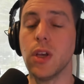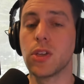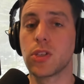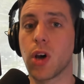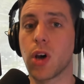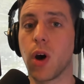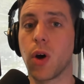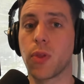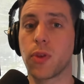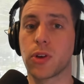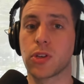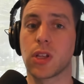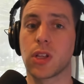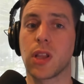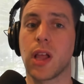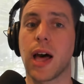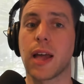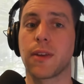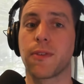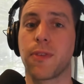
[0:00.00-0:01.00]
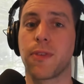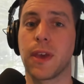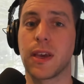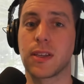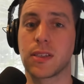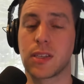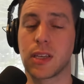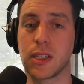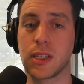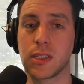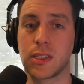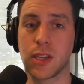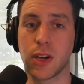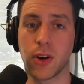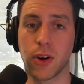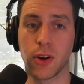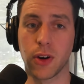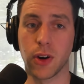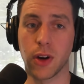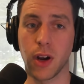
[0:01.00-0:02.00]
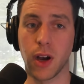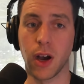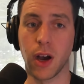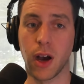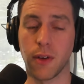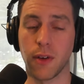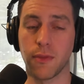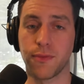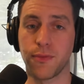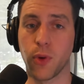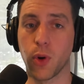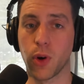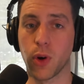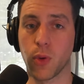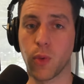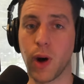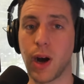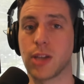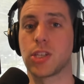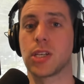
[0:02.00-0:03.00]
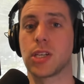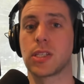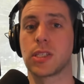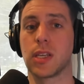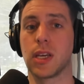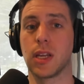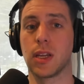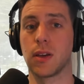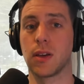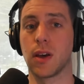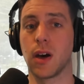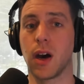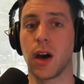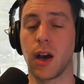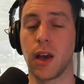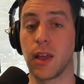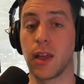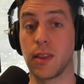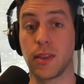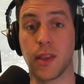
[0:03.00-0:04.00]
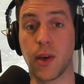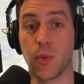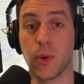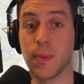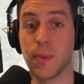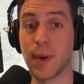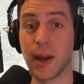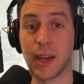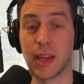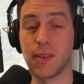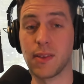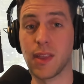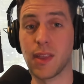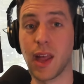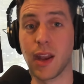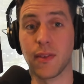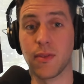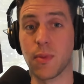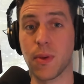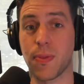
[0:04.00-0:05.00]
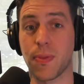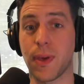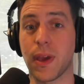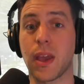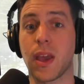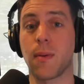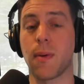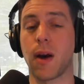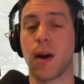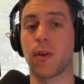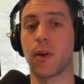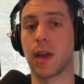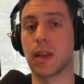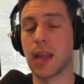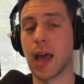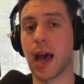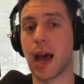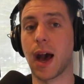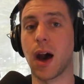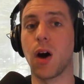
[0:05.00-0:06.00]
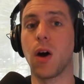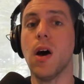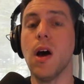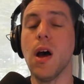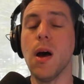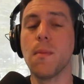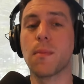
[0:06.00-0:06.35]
So there's a lot of things to consider for Washington and that we might not even be thinking about right now.